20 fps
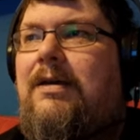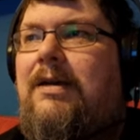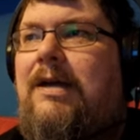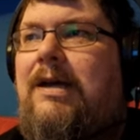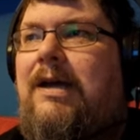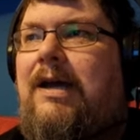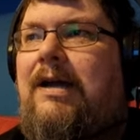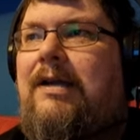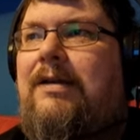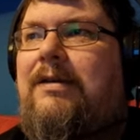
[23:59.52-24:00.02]

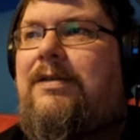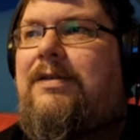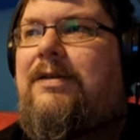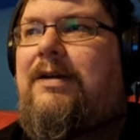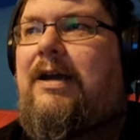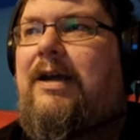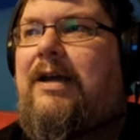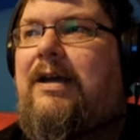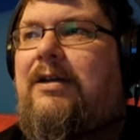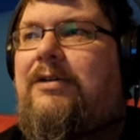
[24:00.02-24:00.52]
Ah, nothing
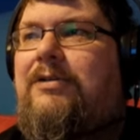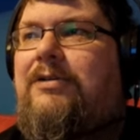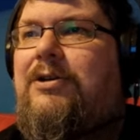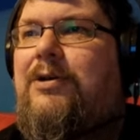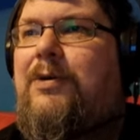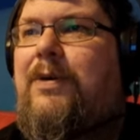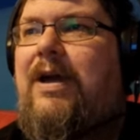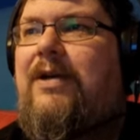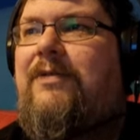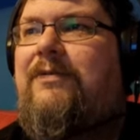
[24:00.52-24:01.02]
like our
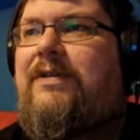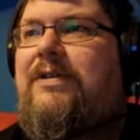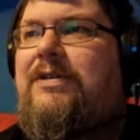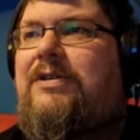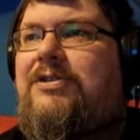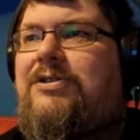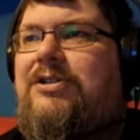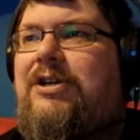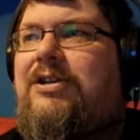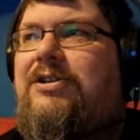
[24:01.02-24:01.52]
new outfit
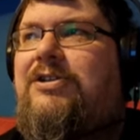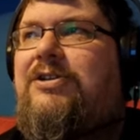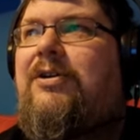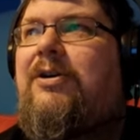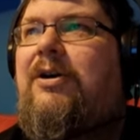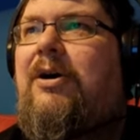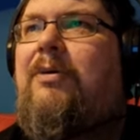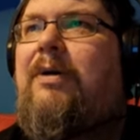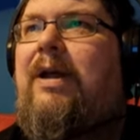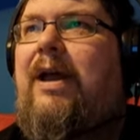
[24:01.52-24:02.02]
to change your
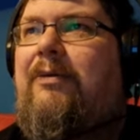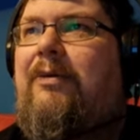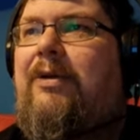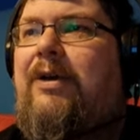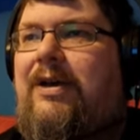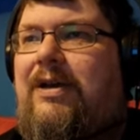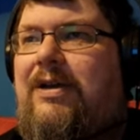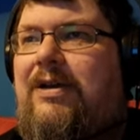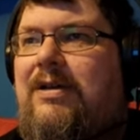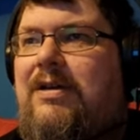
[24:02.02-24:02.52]
whole
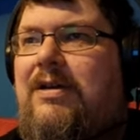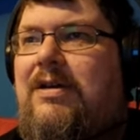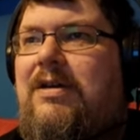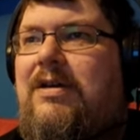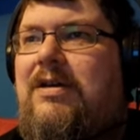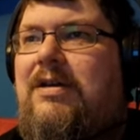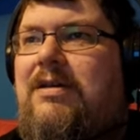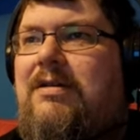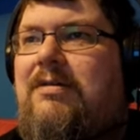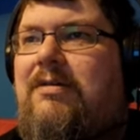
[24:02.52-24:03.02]
outlook.
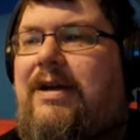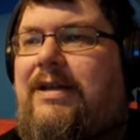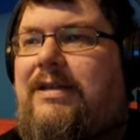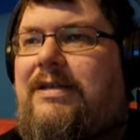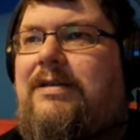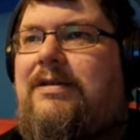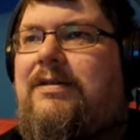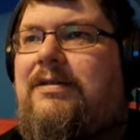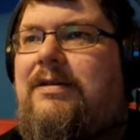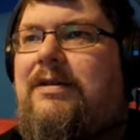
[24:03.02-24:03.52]
Right,